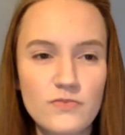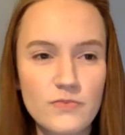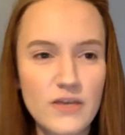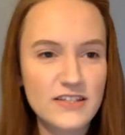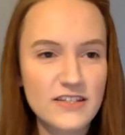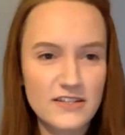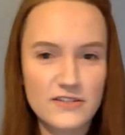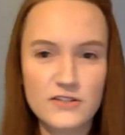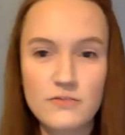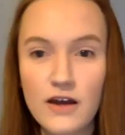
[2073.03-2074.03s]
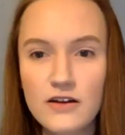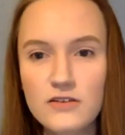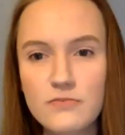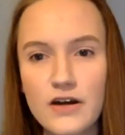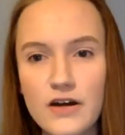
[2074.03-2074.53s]
Basically, it's
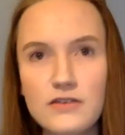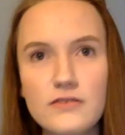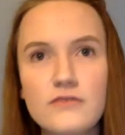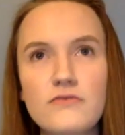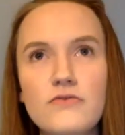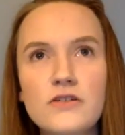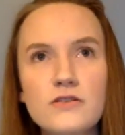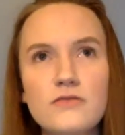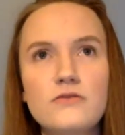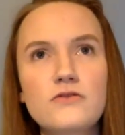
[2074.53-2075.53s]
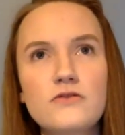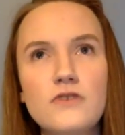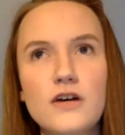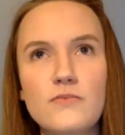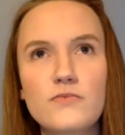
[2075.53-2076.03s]
inspired by the
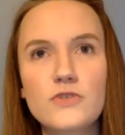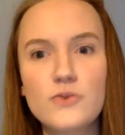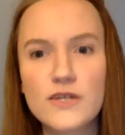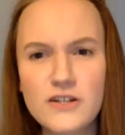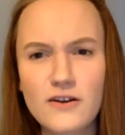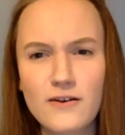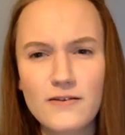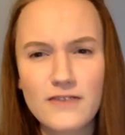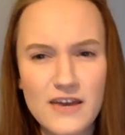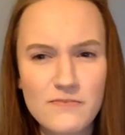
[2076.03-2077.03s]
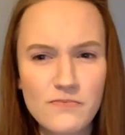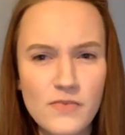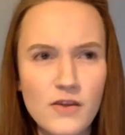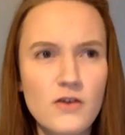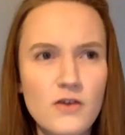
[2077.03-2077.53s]
Twitter game
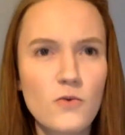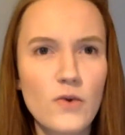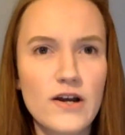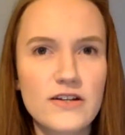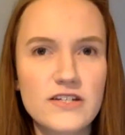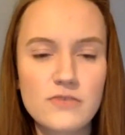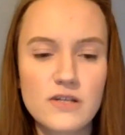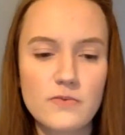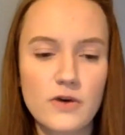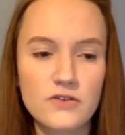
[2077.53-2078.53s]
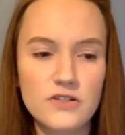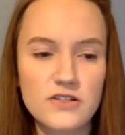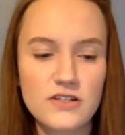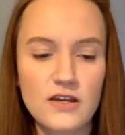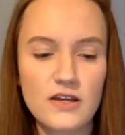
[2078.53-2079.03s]
where somebody
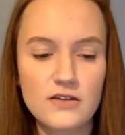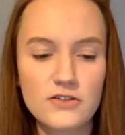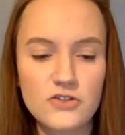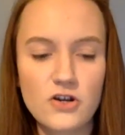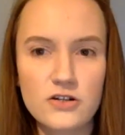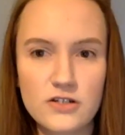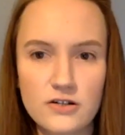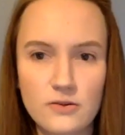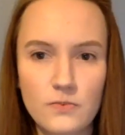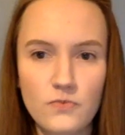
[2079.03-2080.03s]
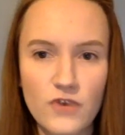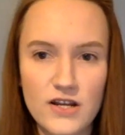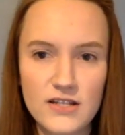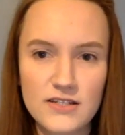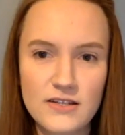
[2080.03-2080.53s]
posts a starter
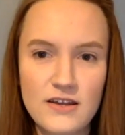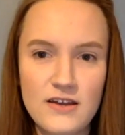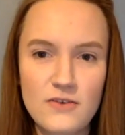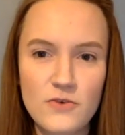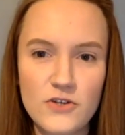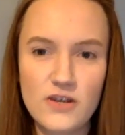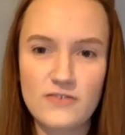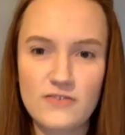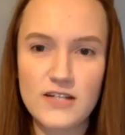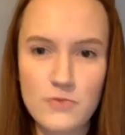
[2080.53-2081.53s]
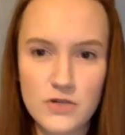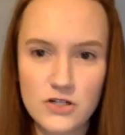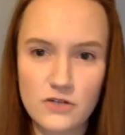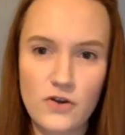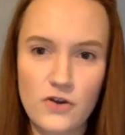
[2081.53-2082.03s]
phrase, which you have to type into
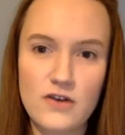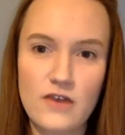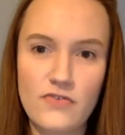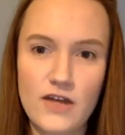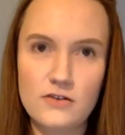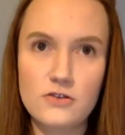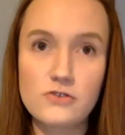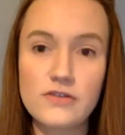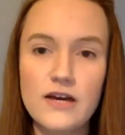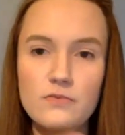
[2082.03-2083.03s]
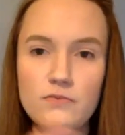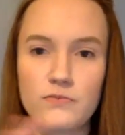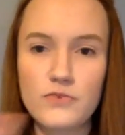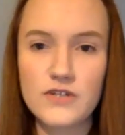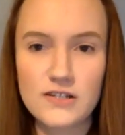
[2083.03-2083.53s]
your phone, and then you let
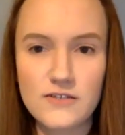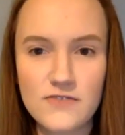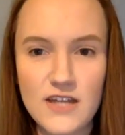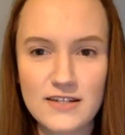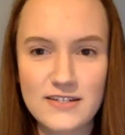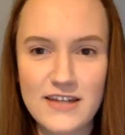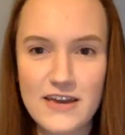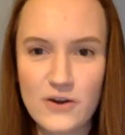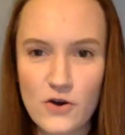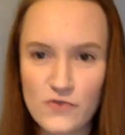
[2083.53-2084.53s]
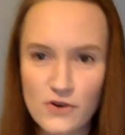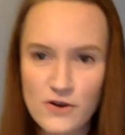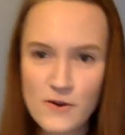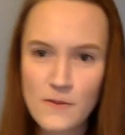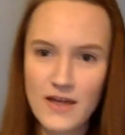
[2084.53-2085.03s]
predictive text take over
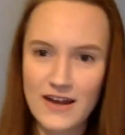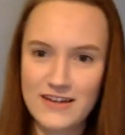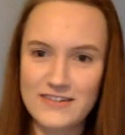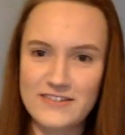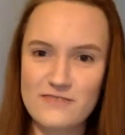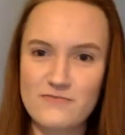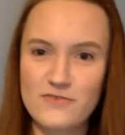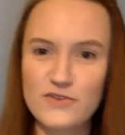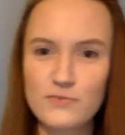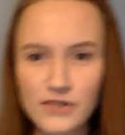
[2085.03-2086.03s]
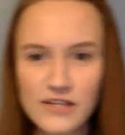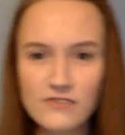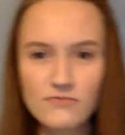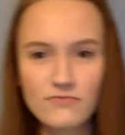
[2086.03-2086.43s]
and complete